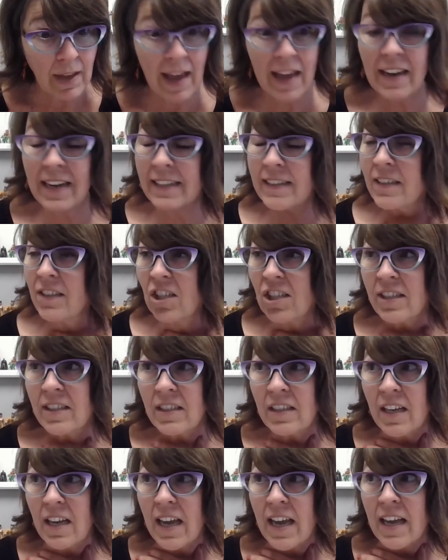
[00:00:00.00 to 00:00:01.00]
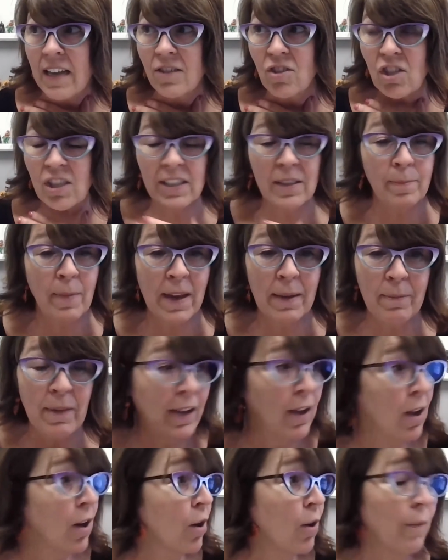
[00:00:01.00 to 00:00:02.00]
And it just made me
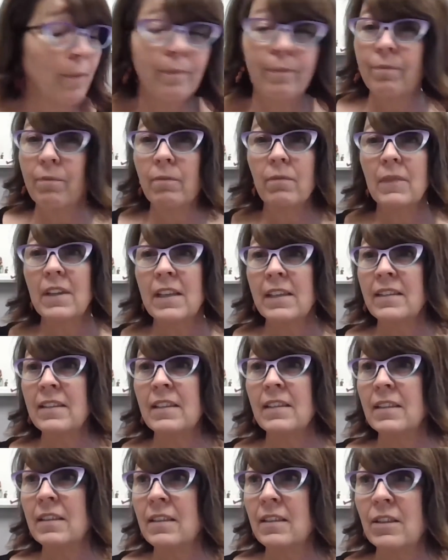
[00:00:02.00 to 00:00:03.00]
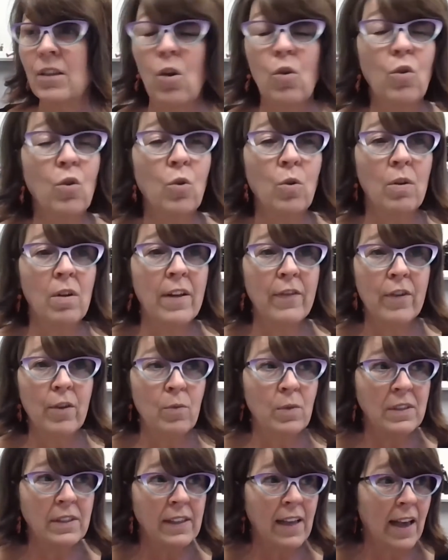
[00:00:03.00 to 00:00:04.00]
go, this is so cool.
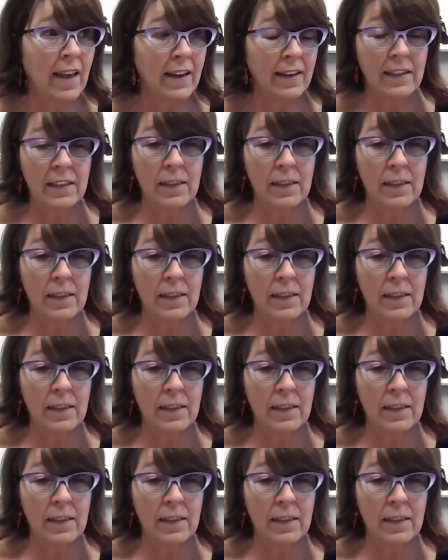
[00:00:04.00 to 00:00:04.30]
Everyone's got to